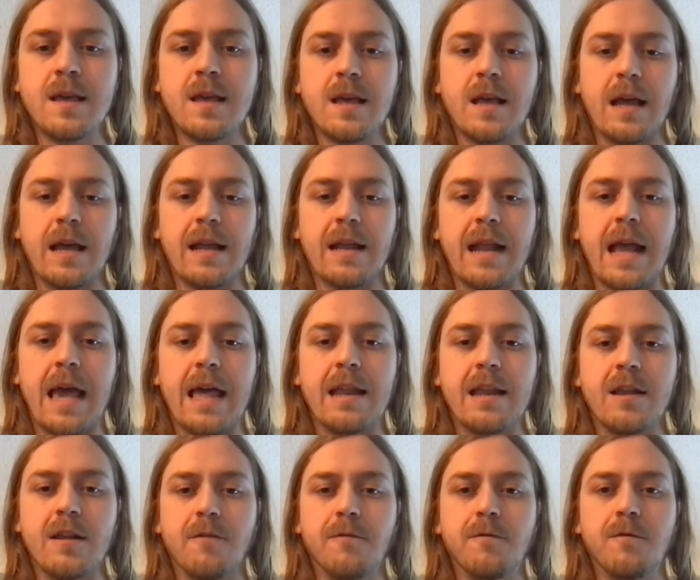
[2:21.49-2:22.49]
I can add
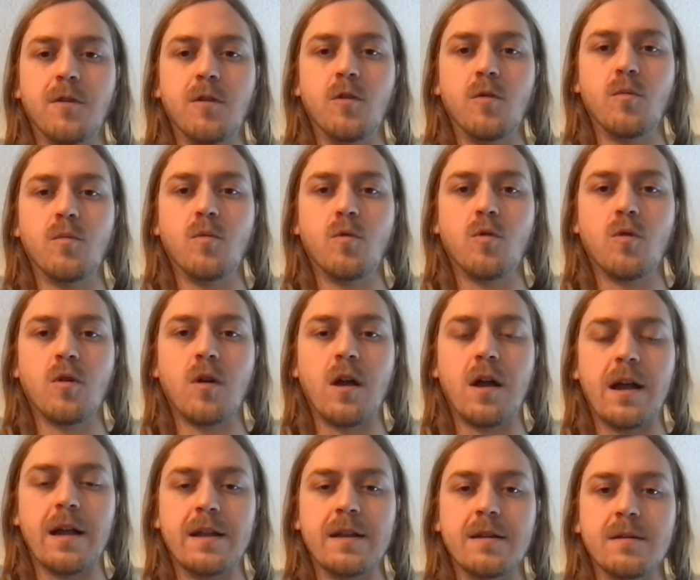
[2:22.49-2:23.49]
in a few more
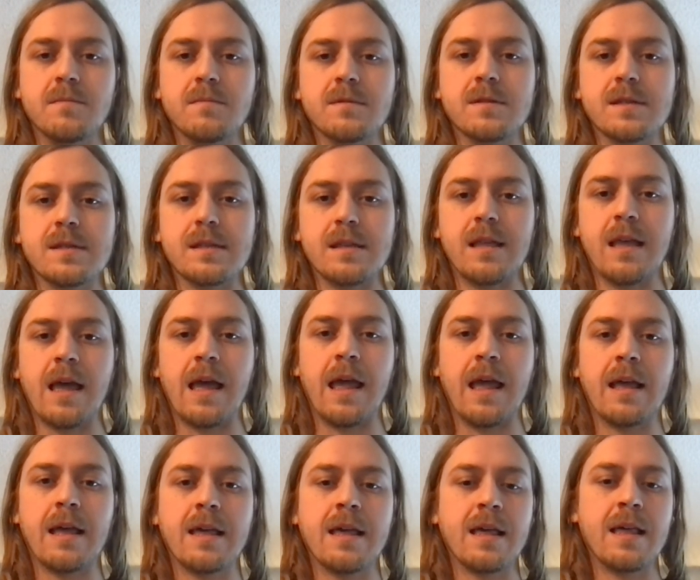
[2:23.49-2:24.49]
items
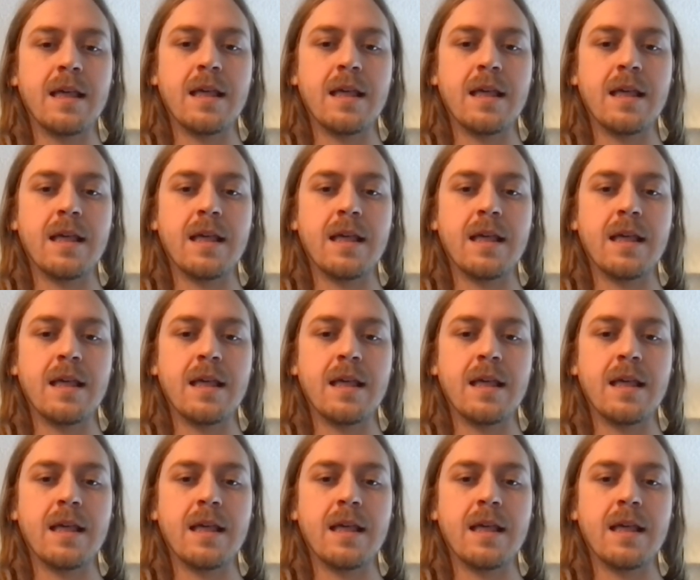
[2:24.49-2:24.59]
like